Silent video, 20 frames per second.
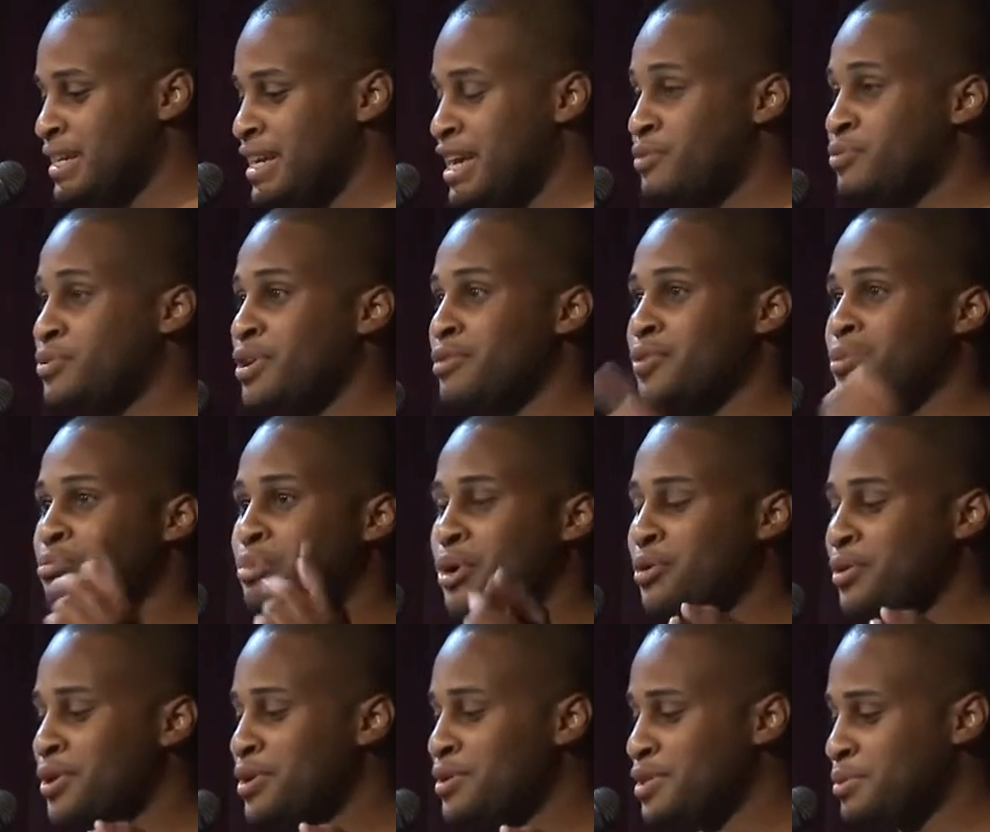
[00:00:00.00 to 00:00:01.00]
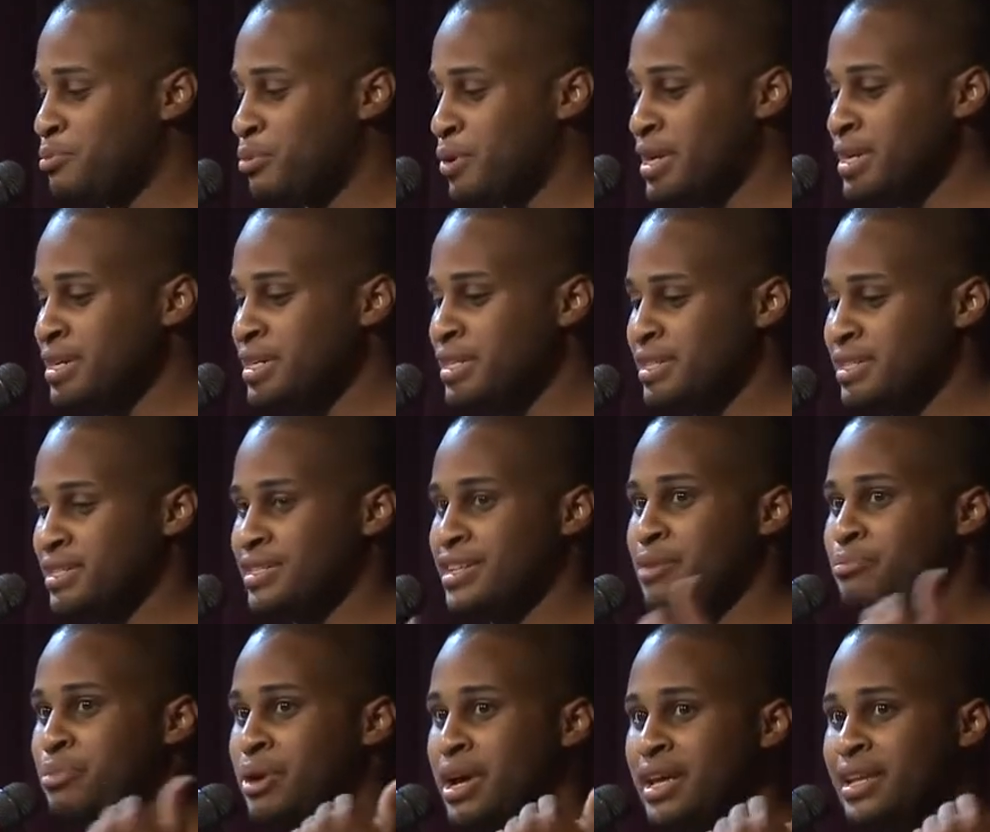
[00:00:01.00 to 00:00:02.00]
If you're ever in Pocono Springs,
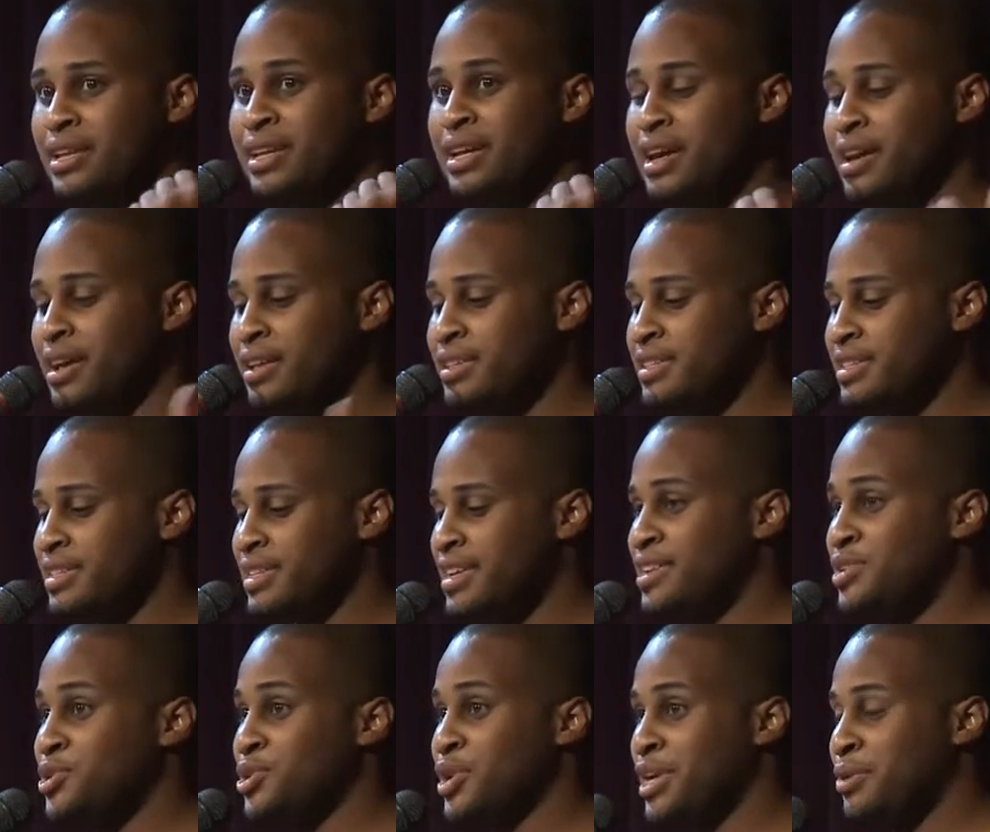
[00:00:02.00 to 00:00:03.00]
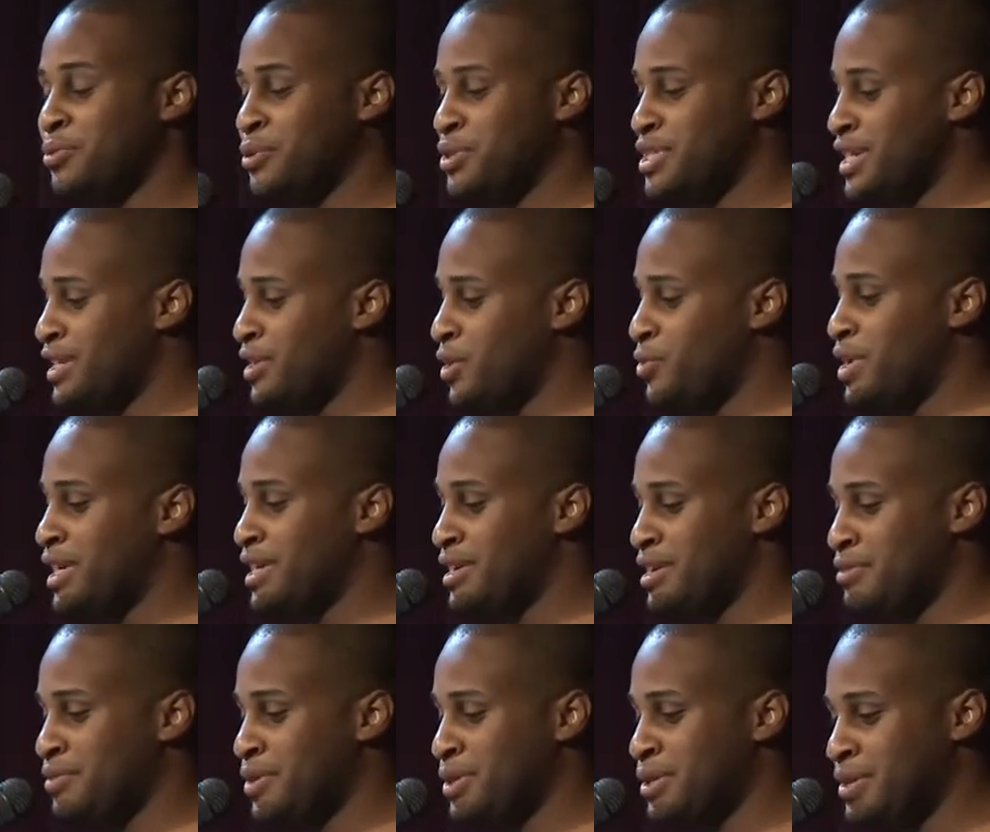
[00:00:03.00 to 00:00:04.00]
stop by Leon's, and Johnny will take great
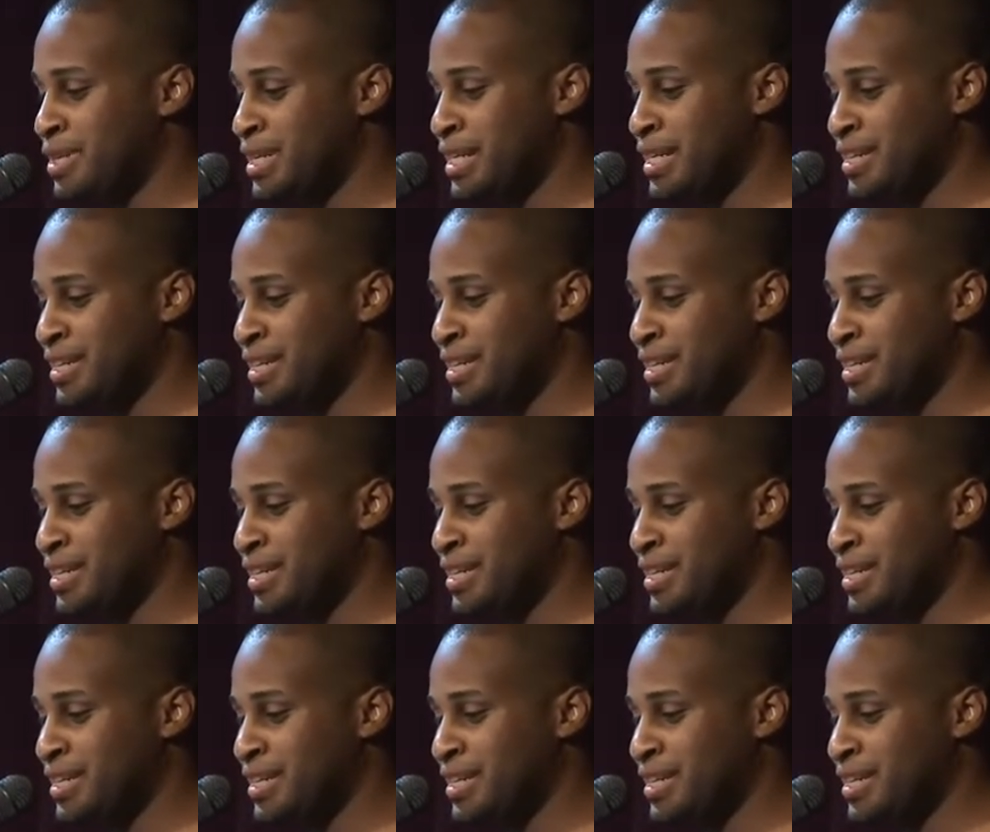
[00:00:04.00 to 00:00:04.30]
care of you.